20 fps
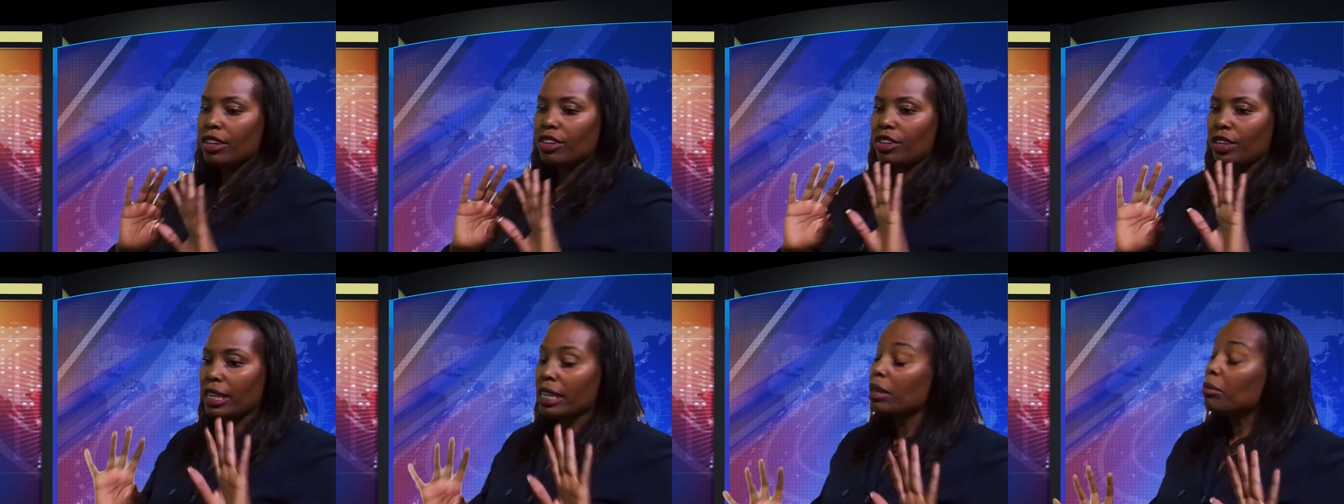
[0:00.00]

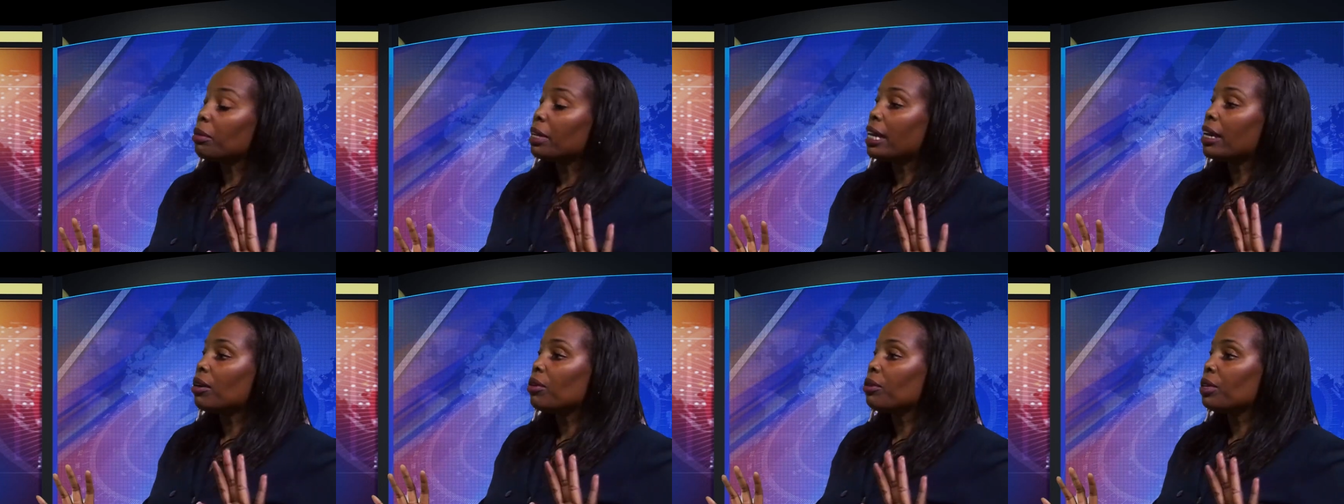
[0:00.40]
set up
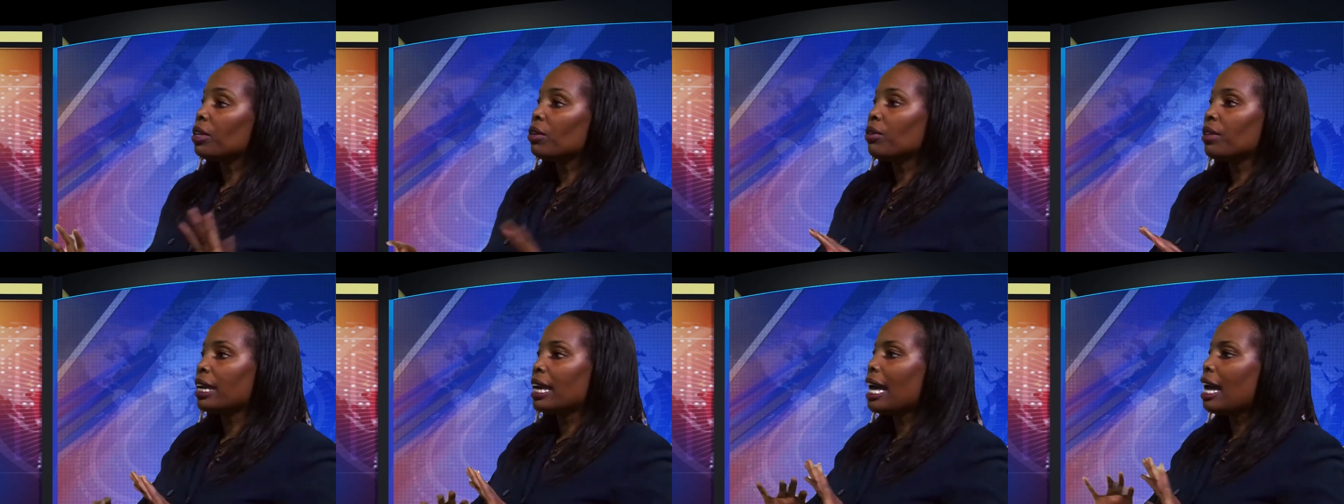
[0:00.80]
now, you
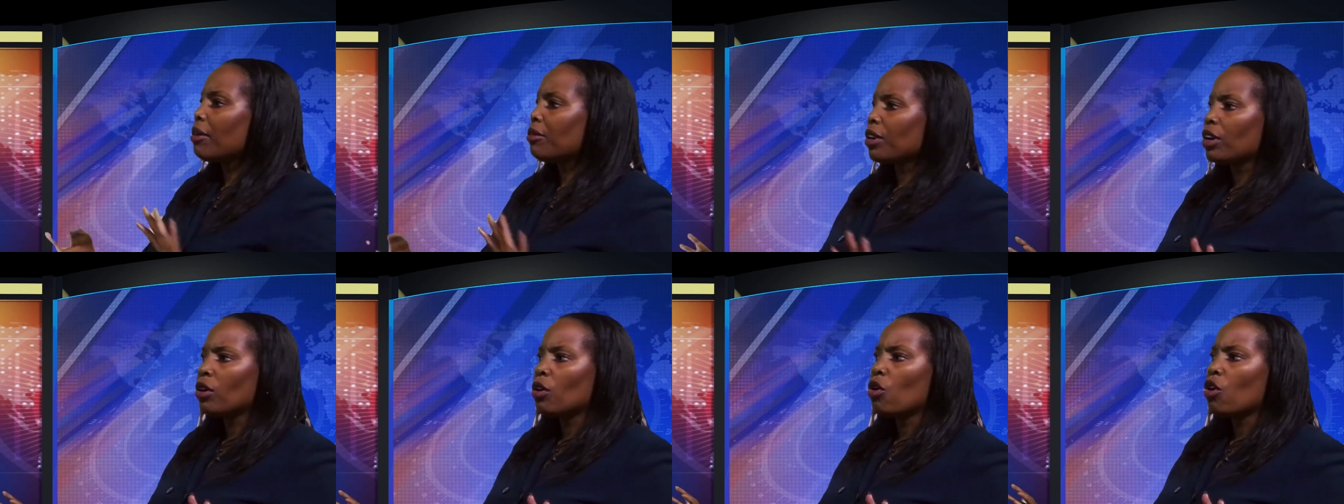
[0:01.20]
know, they have
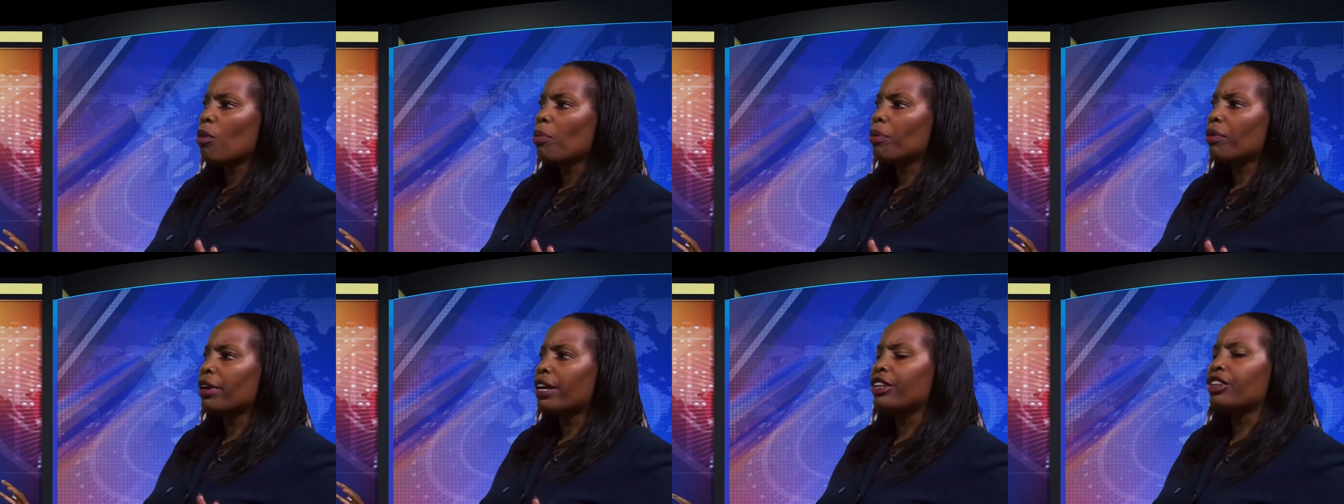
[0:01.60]
their
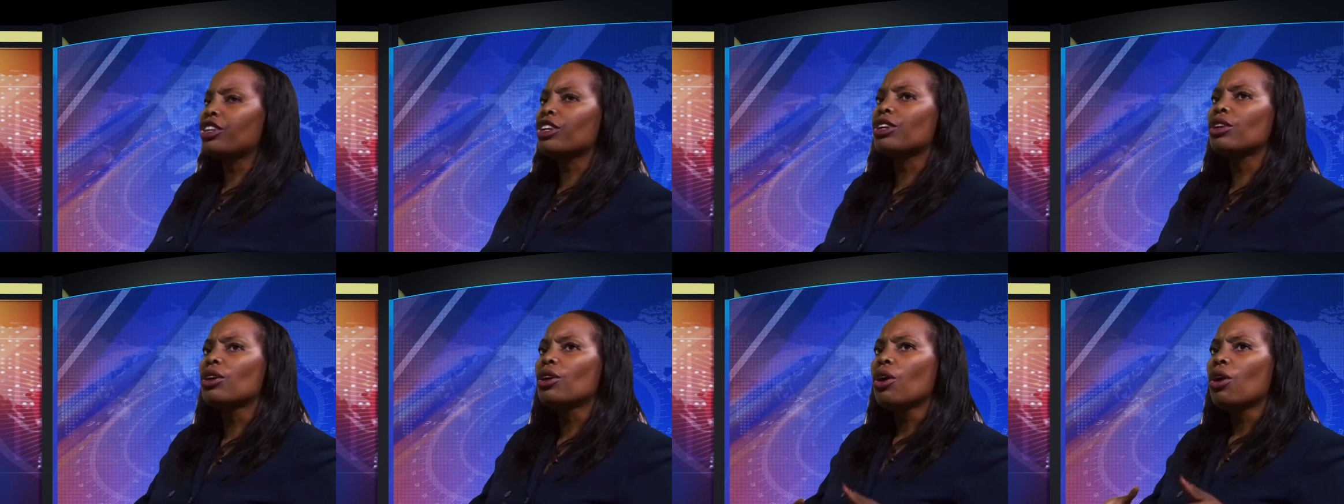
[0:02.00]
corporation.
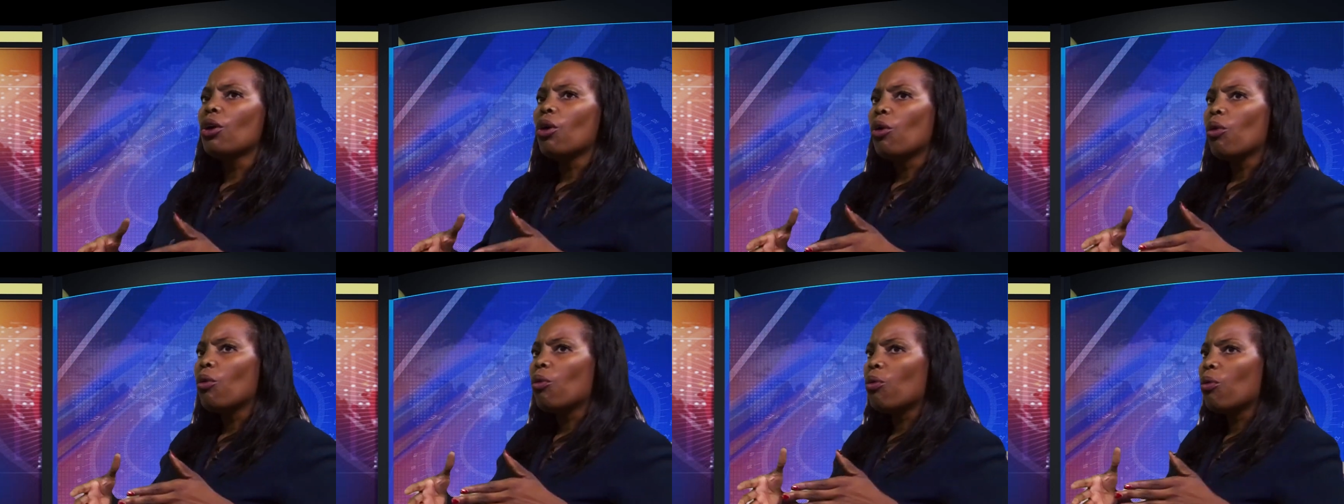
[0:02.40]
Good.
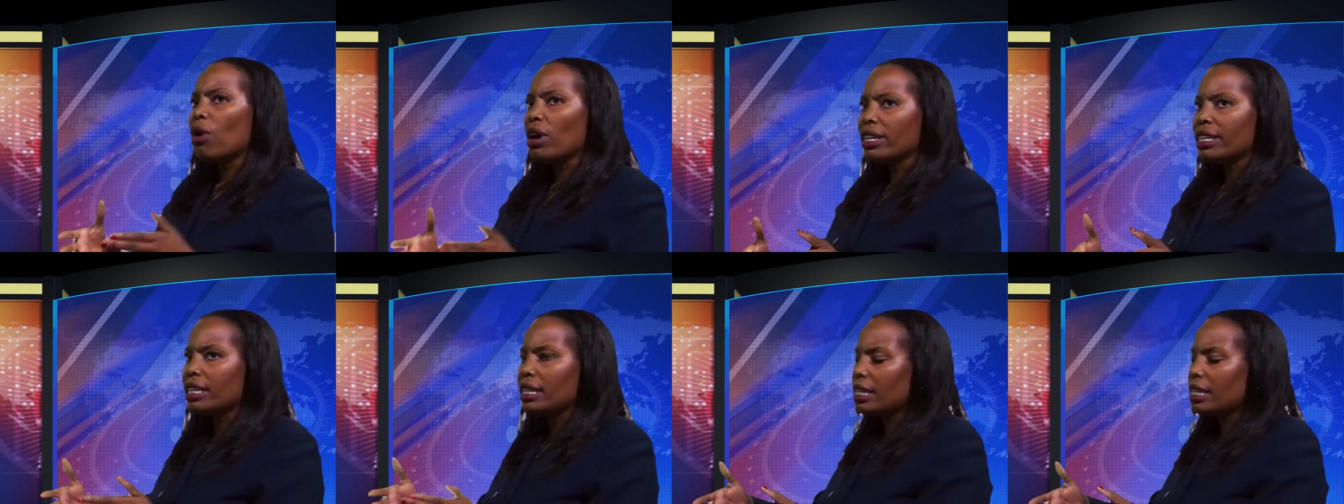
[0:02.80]
What's the